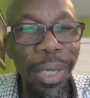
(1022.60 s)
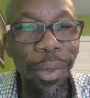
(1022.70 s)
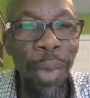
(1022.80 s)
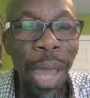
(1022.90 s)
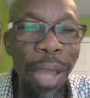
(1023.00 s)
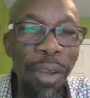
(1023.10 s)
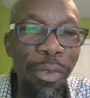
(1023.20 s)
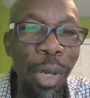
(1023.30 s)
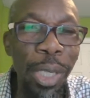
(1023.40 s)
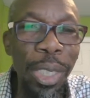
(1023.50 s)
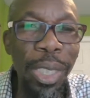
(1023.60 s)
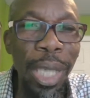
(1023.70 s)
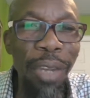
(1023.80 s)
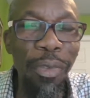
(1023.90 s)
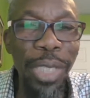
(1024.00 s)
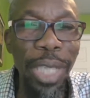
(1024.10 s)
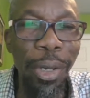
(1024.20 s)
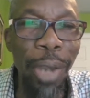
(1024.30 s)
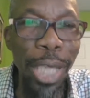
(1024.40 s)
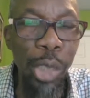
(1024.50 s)
Ralph Gonsalves is a
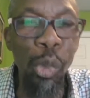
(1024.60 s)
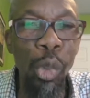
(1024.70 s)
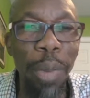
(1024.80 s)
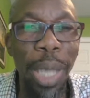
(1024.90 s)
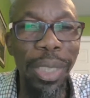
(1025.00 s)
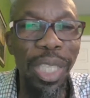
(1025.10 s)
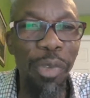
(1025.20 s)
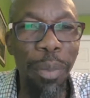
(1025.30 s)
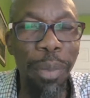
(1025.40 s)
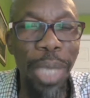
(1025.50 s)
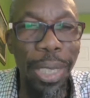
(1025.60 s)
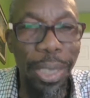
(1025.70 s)
grassroots man. Give him that.